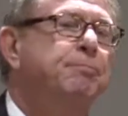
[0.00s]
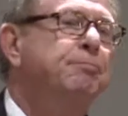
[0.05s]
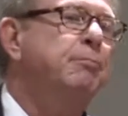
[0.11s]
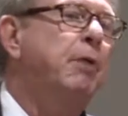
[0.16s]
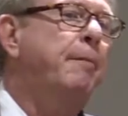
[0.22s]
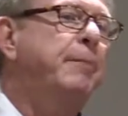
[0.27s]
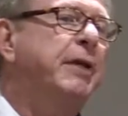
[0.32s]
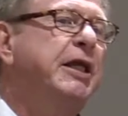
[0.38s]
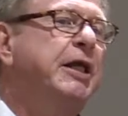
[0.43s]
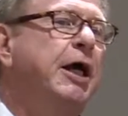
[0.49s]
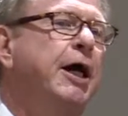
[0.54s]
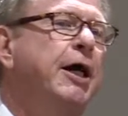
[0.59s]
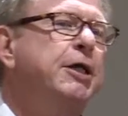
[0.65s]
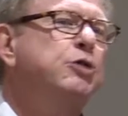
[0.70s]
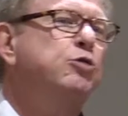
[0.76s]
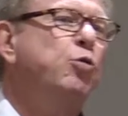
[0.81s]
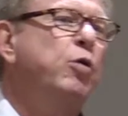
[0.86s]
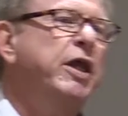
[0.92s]
But
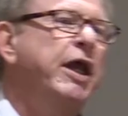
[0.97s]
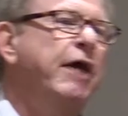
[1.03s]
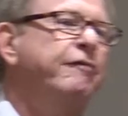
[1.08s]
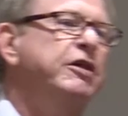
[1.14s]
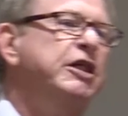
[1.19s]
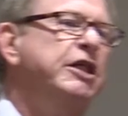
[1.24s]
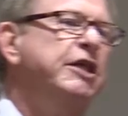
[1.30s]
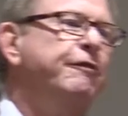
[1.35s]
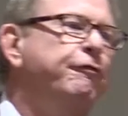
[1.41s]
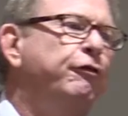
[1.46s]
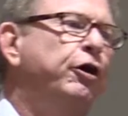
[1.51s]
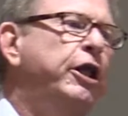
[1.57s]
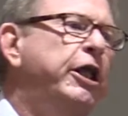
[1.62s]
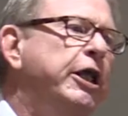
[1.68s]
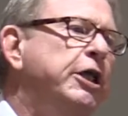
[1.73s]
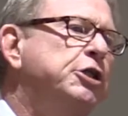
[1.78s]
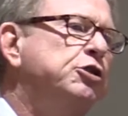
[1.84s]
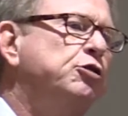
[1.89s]
because we have a different
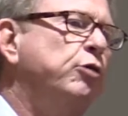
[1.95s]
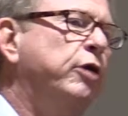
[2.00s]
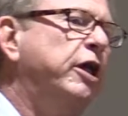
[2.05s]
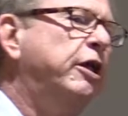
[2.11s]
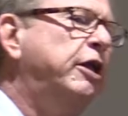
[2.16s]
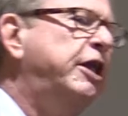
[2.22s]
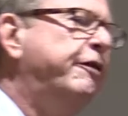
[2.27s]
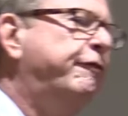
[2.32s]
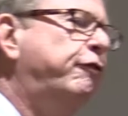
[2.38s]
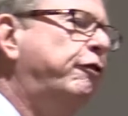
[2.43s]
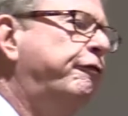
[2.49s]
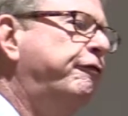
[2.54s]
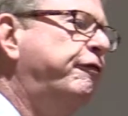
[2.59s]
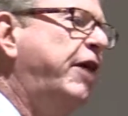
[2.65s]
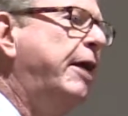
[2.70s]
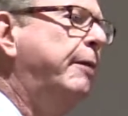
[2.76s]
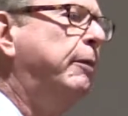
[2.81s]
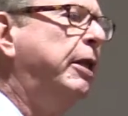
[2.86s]
history, a different
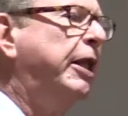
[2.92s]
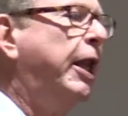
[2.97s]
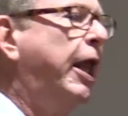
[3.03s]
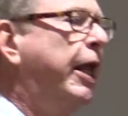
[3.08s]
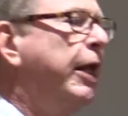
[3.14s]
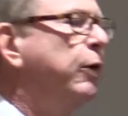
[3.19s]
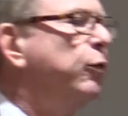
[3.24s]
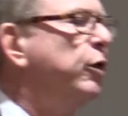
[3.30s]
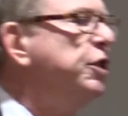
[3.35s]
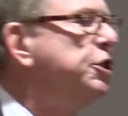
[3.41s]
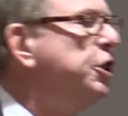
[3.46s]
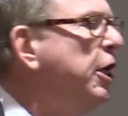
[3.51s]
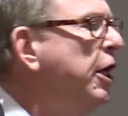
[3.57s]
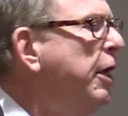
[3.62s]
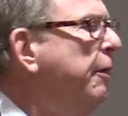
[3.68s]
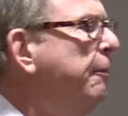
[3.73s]
family language,